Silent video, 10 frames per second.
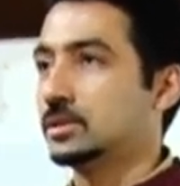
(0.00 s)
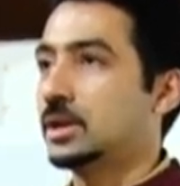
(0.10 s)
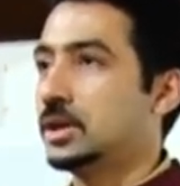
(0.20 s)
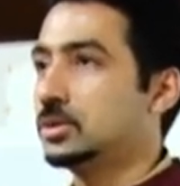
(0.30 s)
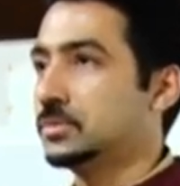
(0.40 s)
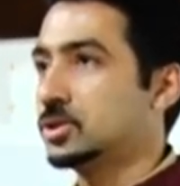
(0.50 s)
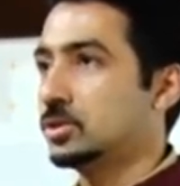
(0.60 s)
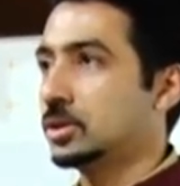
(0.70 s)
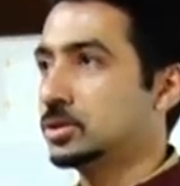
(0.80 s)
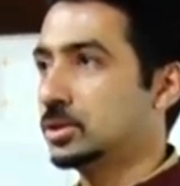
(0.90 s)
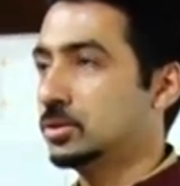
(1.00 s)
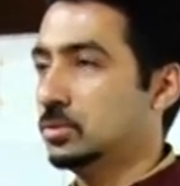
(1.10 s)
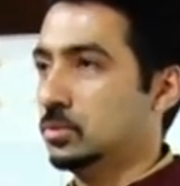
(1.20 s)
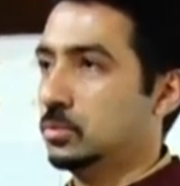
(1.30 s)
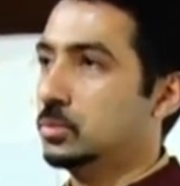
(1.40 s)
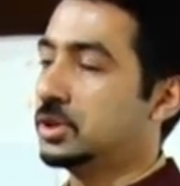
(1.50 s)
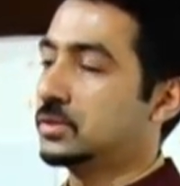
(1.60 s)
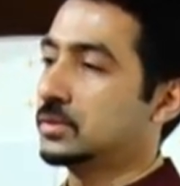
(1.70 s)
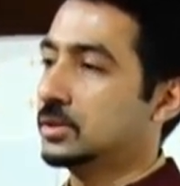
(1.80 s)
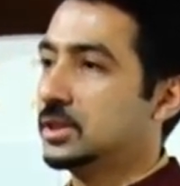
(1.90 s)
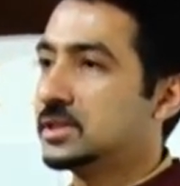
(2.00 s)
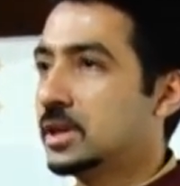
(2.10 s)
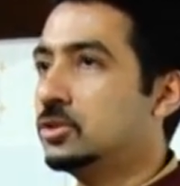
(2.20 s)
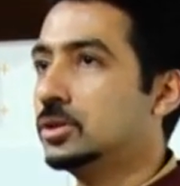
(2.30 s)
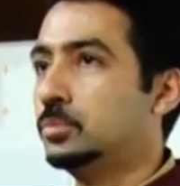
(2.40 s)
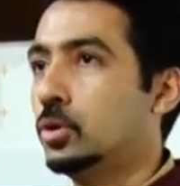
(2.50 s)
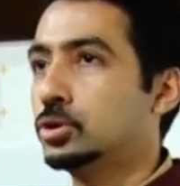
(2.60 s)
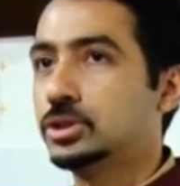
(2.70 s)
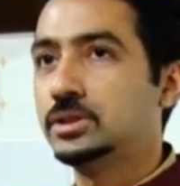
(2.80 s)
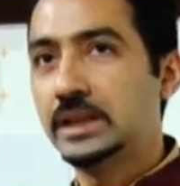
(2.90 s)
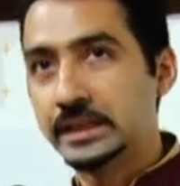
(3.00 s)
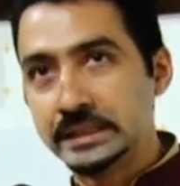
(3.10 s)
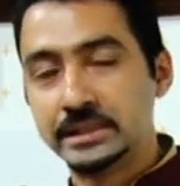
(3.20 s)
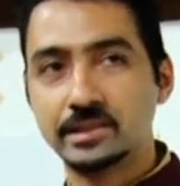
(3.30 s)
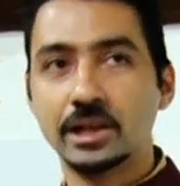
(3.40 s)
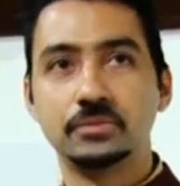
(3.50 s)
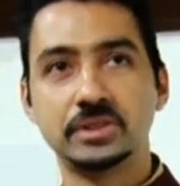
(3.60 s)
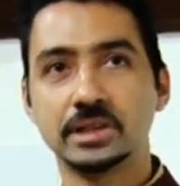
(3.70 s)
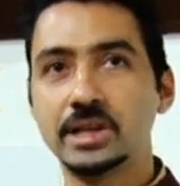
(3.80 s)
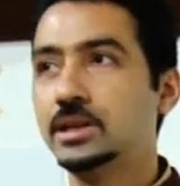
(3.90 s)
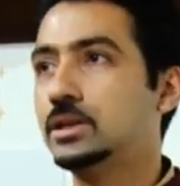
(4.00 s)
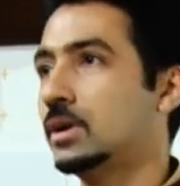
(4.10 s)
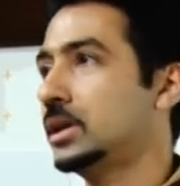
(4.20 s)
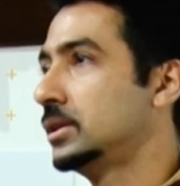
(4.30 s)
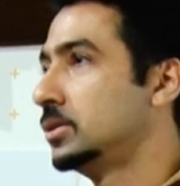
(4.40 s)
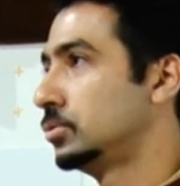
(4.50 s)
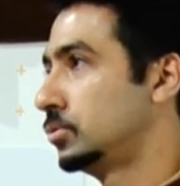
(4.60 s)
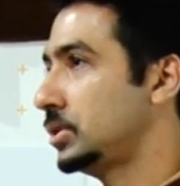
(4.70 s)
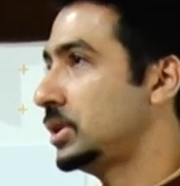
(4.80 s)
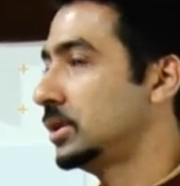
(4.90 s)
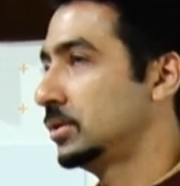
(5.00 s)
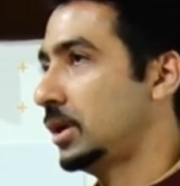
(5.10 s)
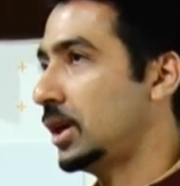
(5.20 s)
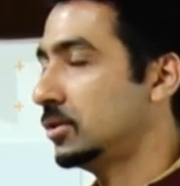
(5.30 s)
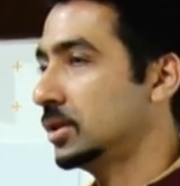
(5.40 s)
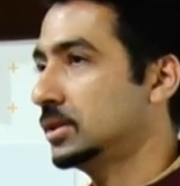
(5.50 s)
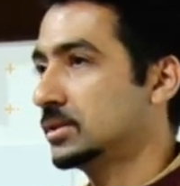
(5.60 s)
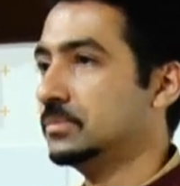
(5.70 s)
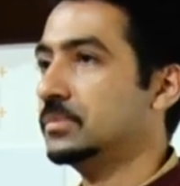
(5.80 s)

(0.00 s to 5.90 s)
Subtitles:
kind of a structure with a central portion that itself is again divided into 3 areas.